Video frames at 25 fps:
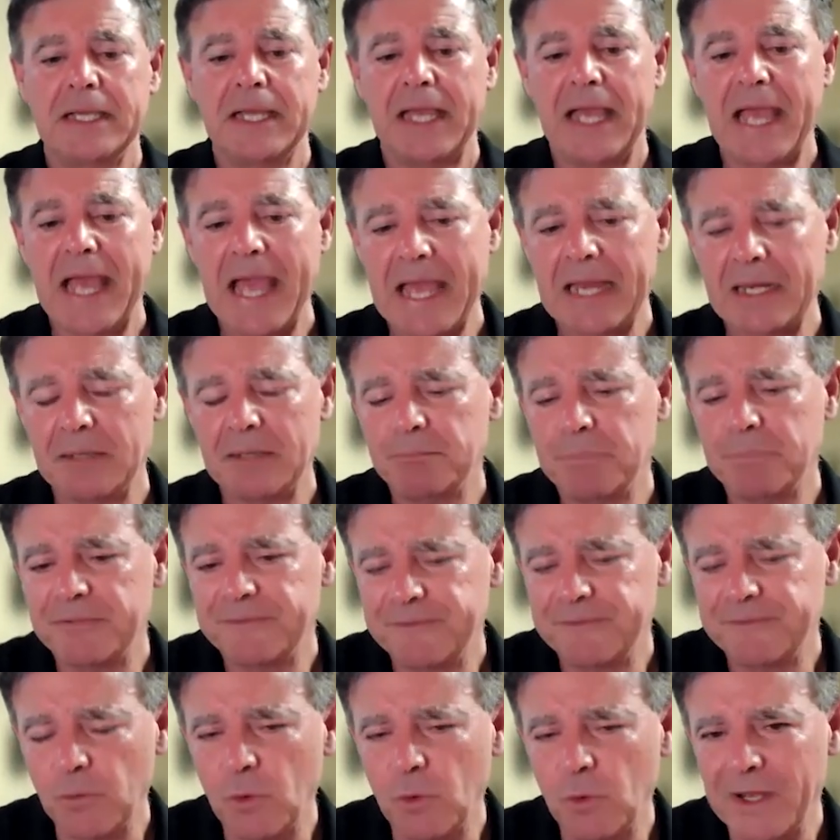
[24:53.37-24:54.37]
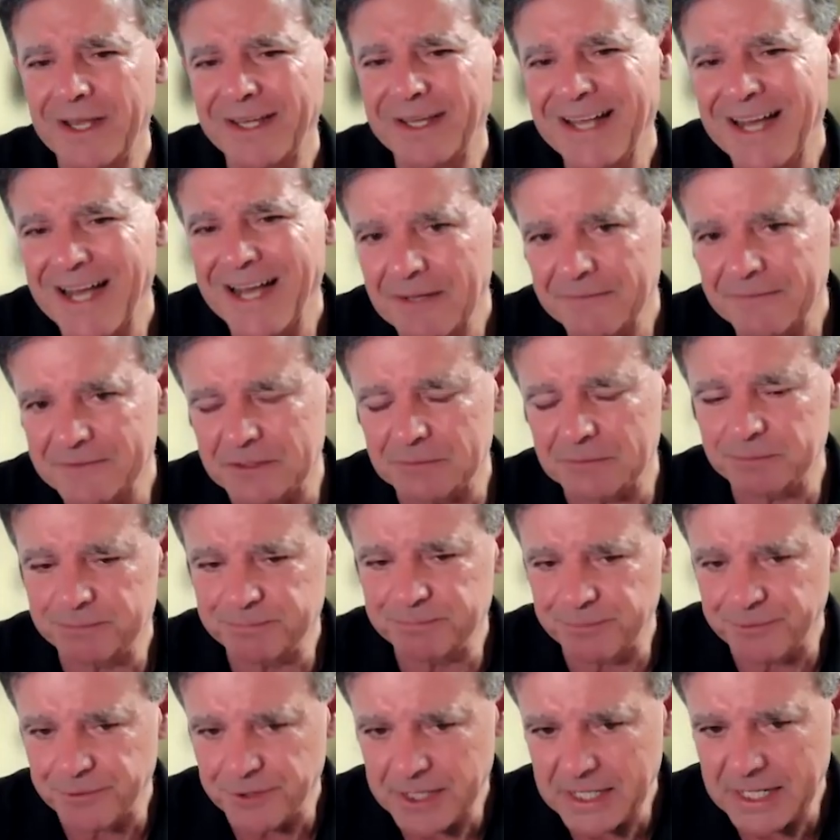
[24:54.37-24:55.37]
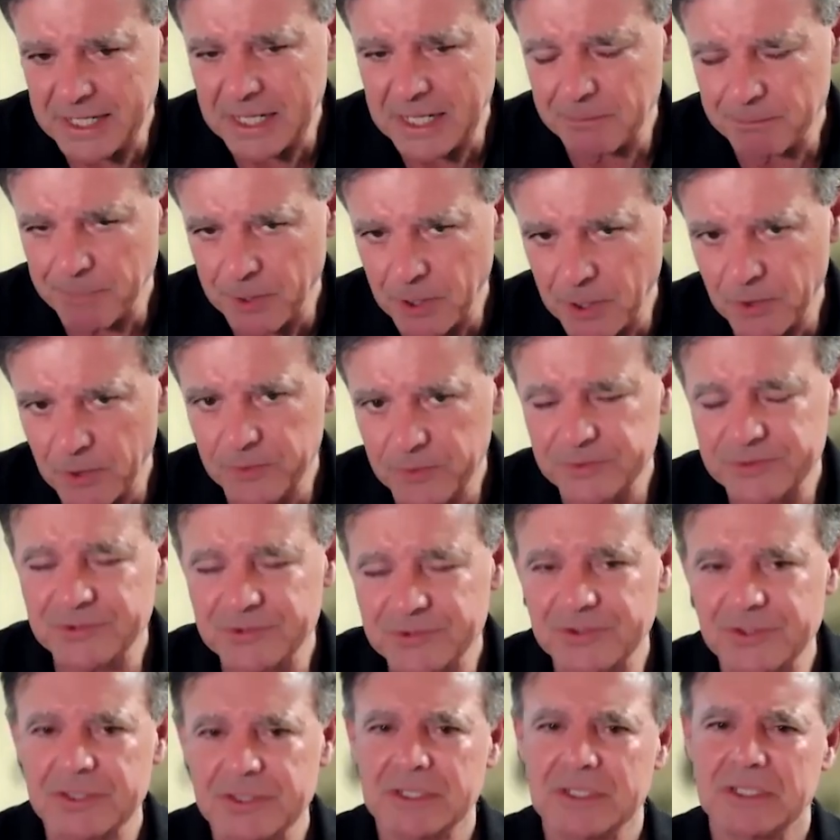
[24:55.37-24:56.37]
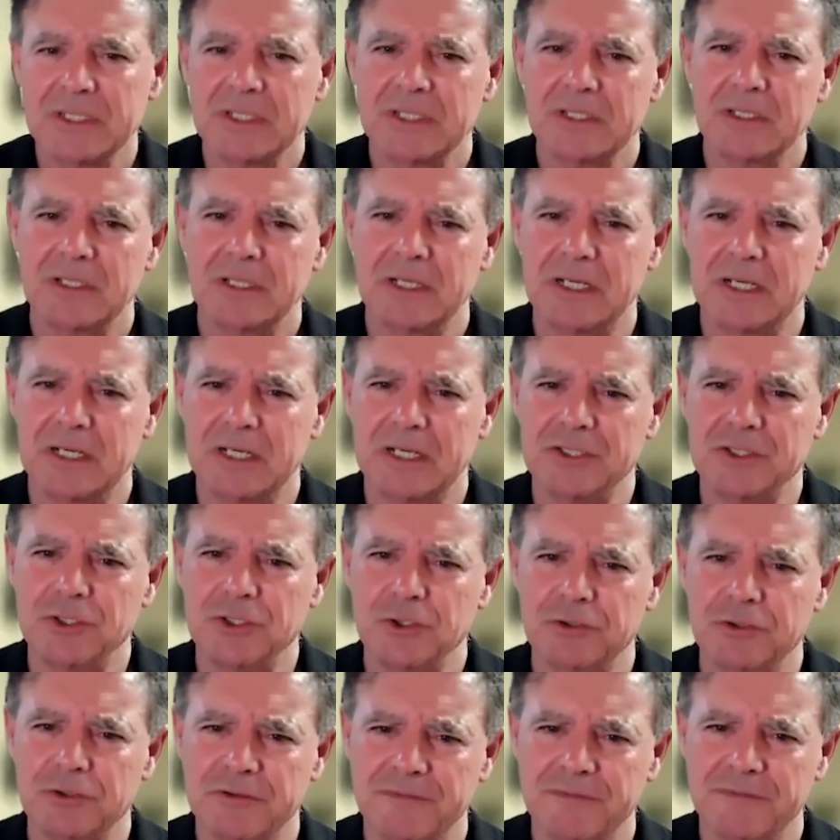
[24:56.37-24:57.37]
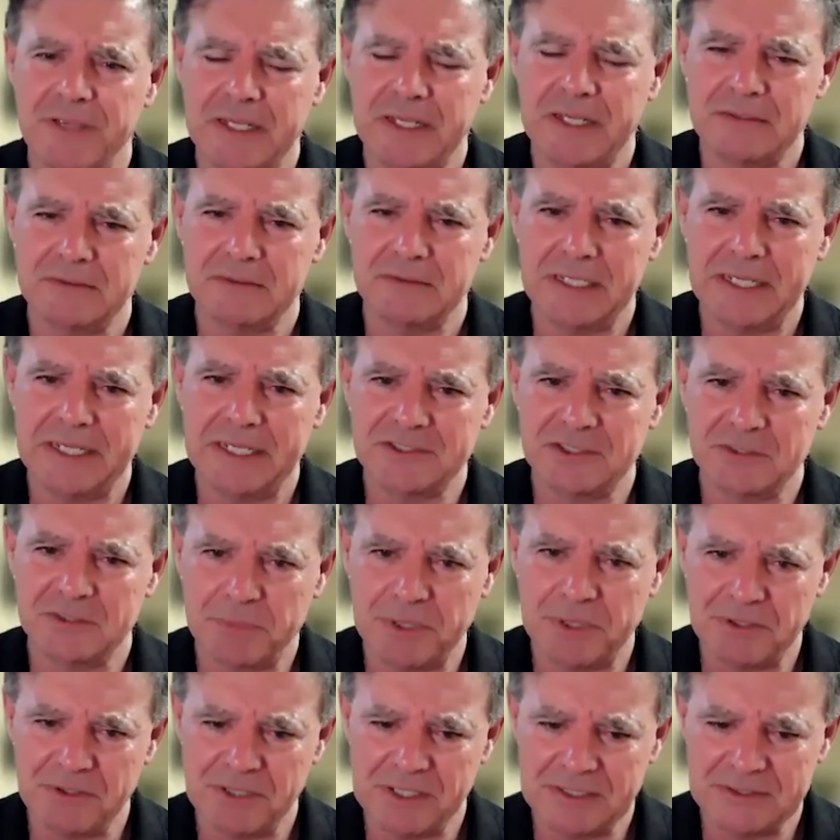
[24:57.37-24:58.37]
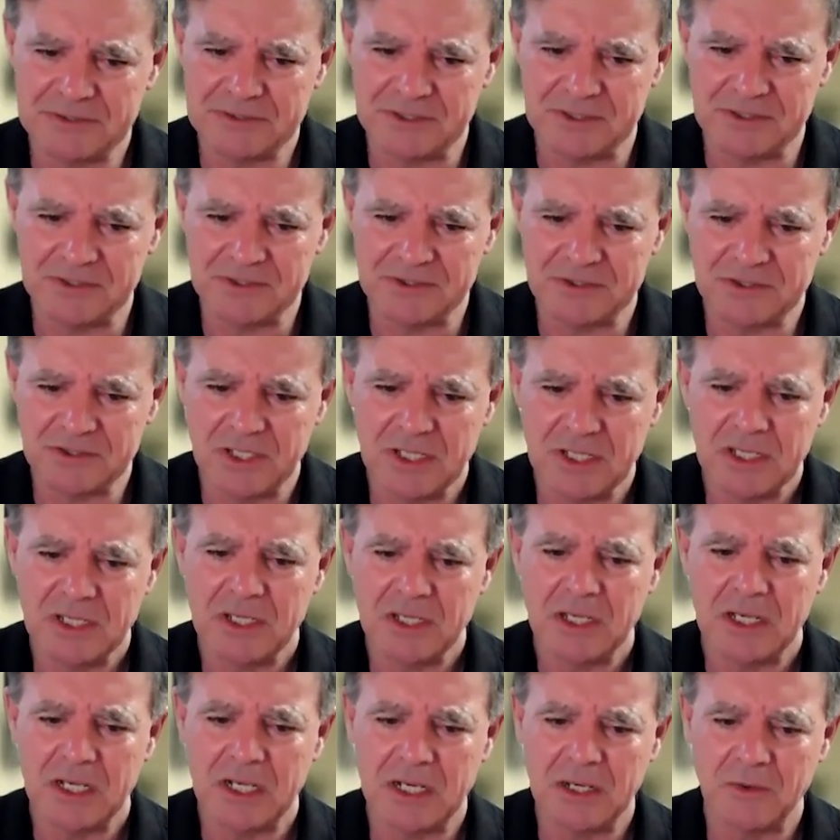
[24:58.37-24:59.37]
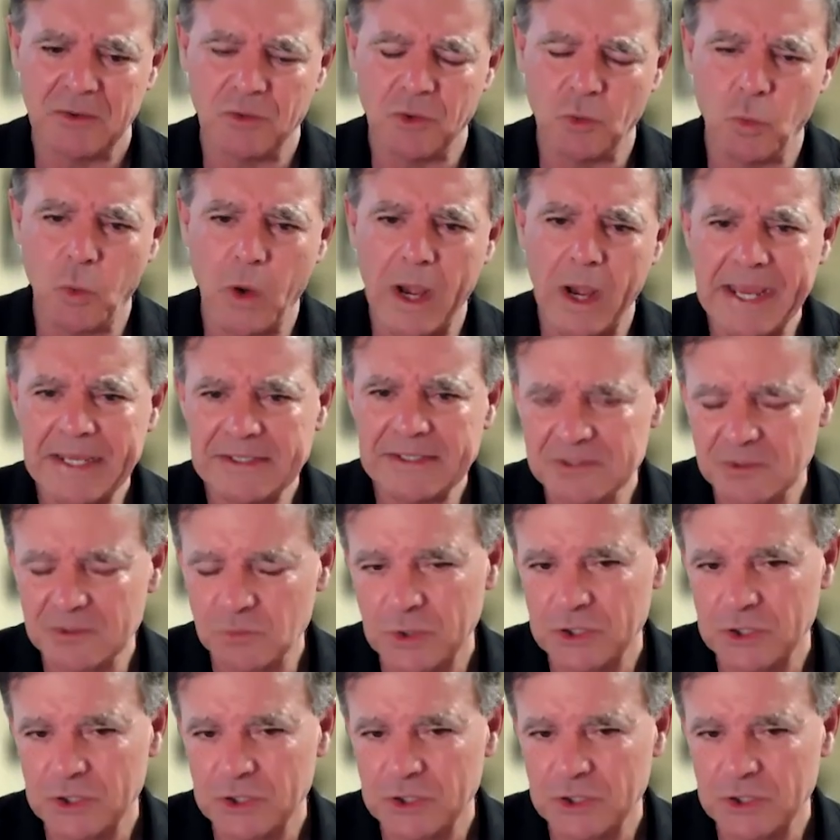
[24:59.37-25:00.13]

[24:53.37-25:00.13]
and before and after, pre and post your event experiences, the ways in